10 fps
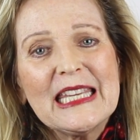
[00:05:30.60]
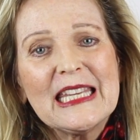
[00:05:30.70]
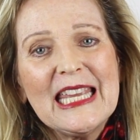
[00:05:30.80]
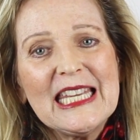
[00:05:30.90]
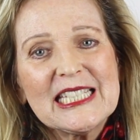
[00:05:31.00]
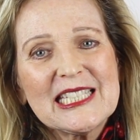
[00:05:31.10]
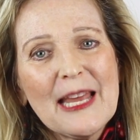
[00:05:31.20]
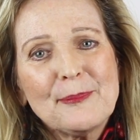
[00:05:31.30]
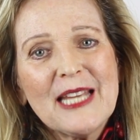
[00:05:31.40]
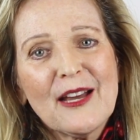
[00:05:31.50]
he
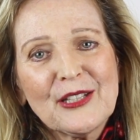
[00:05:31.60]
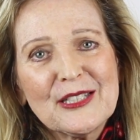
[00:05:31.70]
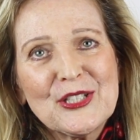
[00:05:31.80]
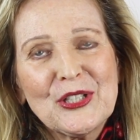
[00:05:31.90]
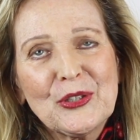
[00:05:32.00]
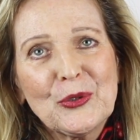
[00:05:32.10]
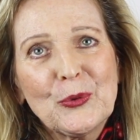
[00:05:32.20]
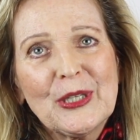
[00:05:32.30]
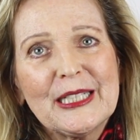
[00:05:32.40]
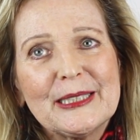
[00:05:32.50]
stepped out
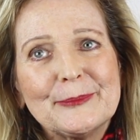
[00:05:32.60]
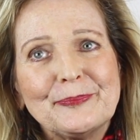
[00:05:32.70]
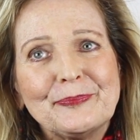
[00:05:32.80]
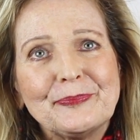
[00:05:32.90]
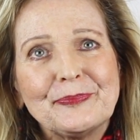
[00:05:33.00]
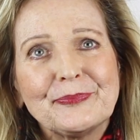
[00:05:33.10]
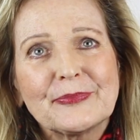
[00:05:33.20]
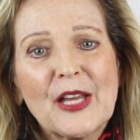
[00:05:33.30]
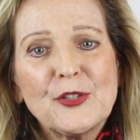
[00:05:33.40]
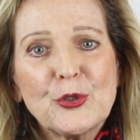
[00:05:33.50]
into
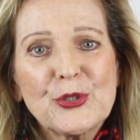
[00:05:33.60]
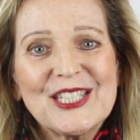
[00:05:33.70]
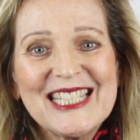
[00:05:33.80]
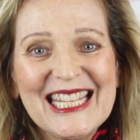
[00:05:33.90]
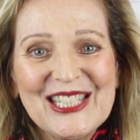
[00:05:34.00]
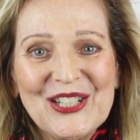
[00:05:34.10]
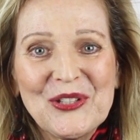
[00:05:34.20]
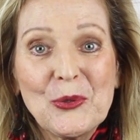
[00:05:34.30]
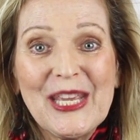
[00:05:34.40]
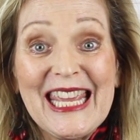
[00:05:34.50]
understanding
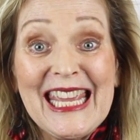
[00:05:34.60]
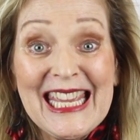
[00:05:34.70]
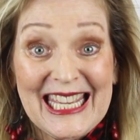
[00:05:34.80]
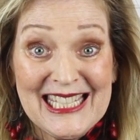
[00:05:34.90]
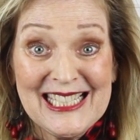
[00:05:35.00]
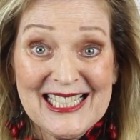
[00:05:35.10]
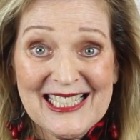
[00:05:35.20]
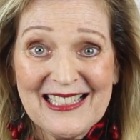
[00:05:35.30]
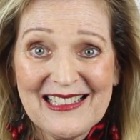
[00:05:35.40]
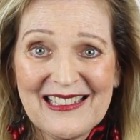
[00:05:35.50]
who he
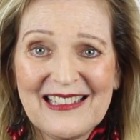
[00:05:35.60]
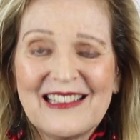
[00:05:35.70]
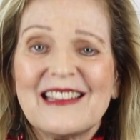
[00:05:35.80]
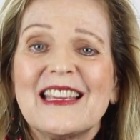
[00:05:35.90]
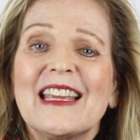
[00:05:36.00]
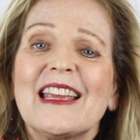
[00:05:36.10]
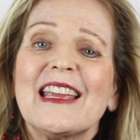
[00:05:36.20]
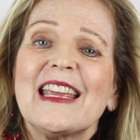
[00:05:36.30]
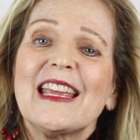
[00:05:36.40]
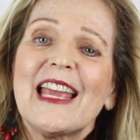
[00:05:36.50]
is
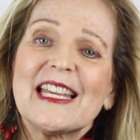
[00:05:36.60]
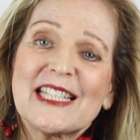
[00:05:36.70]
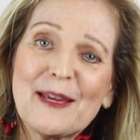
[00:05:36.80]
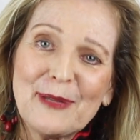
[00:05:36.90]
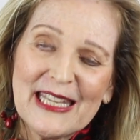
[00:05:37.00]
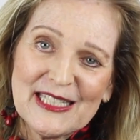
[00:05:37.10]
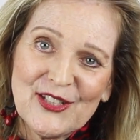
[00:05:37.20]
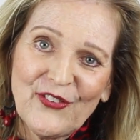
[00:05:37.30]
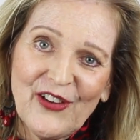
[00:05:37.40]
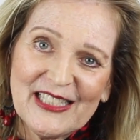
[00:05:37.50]
as I began
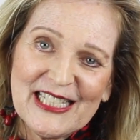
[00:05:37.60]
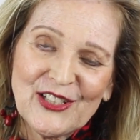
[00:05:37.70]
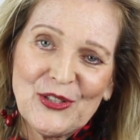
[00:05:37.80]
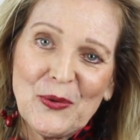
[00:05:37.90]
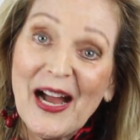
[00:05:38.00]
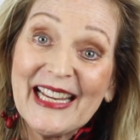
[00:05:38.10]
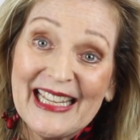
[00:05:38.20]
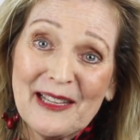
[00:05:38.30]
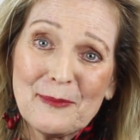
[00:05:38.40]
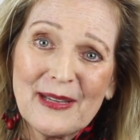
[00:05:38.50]
to find out who I
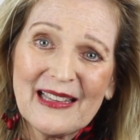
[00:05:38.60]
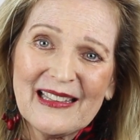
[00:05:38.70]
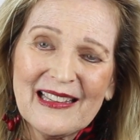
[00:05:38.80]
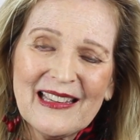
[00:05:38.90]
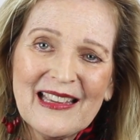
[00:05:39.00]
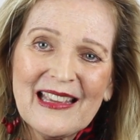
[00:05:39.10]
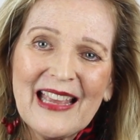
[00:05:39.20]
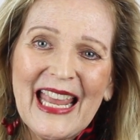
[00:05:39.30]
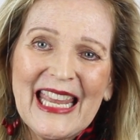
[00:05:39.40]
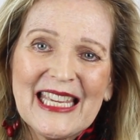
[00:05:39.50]
am.
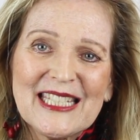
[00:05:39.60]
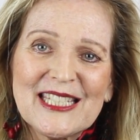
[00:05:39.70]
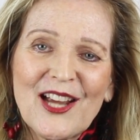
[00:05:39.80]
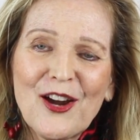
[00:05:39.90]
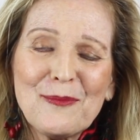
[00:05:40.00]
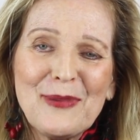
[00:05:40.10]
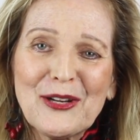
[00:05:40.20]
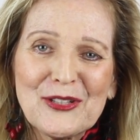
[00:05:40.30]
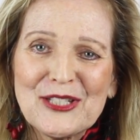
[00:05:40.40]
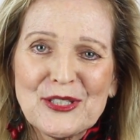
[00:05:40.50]
And our
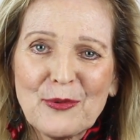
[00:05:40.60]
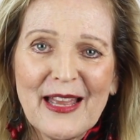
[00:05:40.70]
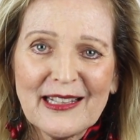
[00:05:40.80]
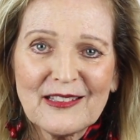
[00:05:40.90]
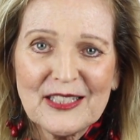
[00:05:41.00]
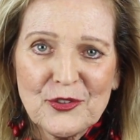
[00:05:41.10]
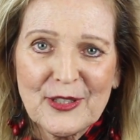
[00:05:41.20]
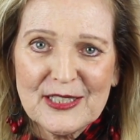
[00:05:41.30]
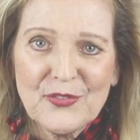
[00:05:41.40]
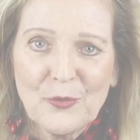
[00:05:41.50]
marriage is radically
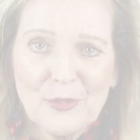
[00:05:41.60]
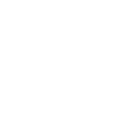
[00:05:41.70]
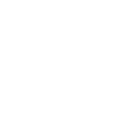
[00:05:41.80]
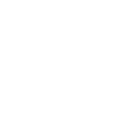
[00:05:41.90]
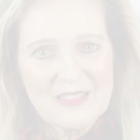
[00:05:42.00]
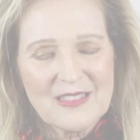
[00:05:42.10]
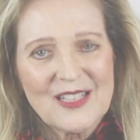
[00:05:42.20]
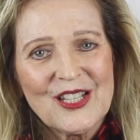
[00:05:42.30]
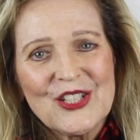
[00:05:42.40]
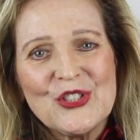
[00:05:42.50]

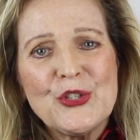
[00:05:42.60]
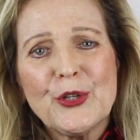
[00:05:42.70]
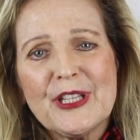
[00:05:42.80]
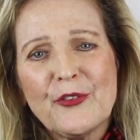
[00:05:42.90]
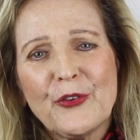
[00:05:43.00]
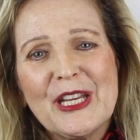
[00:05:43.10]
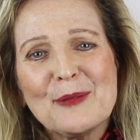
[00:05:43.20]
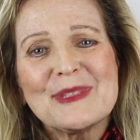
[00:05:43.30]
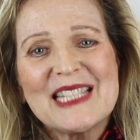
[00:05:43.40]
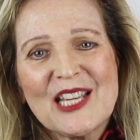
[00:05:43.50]
transformed. During the
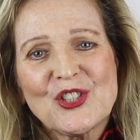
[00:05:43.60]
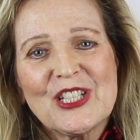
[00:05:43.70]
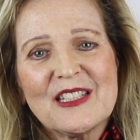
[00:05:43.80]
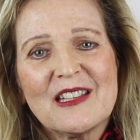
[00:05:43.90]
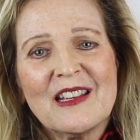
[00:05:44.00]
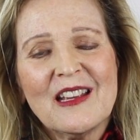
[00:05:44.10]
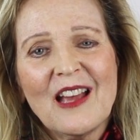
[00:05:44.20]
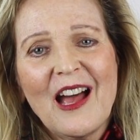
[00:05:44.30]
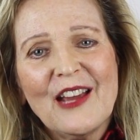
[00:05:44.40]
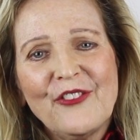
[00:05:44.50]
freedom
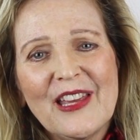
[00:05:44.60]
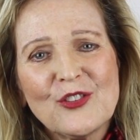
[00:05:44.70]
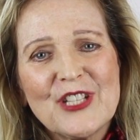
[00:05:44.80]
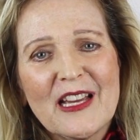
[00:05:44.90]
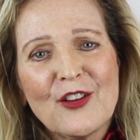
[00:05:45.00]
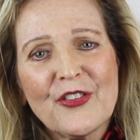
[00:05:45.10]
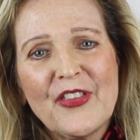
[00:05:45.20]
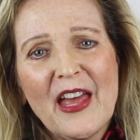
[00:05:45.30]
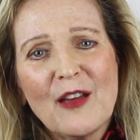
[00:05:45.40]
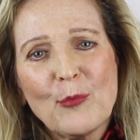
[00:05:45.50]
session, I found out
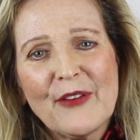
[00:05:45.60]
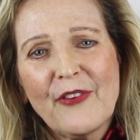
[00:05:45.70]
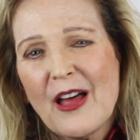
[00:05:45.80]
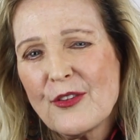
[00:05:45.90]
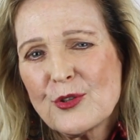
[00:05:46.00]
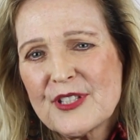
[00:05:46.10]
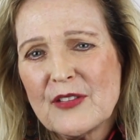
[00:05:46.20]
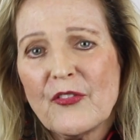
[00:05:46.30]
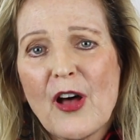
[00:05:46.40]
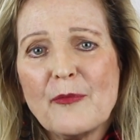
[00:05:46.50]
that my father's
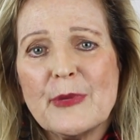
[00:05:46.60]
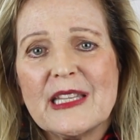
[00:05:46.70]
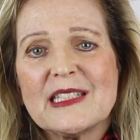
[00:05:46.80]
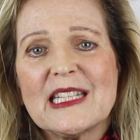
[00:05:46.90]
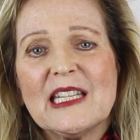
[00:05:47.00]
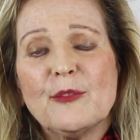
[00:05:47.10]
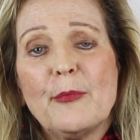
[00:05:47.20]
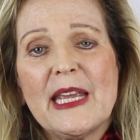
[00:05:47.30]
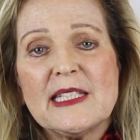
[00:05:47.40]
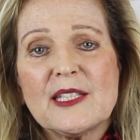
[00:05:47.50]
involvement in
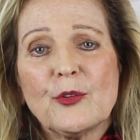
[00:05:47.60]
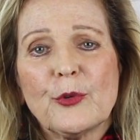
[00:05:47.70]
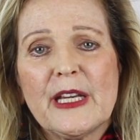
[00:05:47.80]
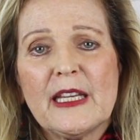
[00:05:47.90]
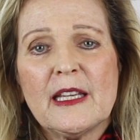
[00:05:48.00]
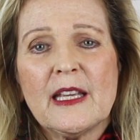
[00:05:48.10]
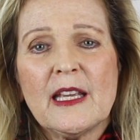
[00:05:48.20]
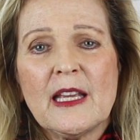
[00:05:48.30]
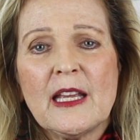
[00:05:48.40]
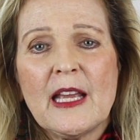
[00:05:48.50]
Masonry
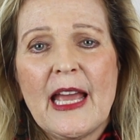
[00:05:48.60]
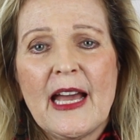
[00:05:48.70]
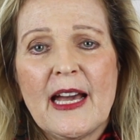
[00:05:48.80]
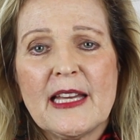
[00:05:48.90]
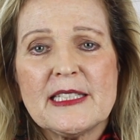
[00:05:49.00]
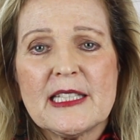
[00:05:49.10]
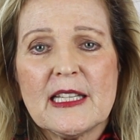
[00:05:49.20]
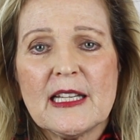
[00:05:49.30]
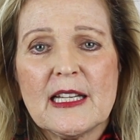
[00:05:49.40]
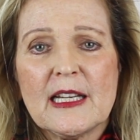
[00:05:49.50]
had
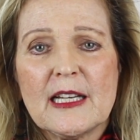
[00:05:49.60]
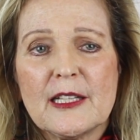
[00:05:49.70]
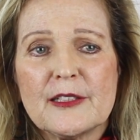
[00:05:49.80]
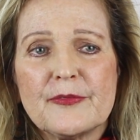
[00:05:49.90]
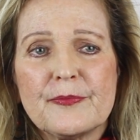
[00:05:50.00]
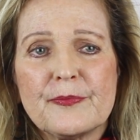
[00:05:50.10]
a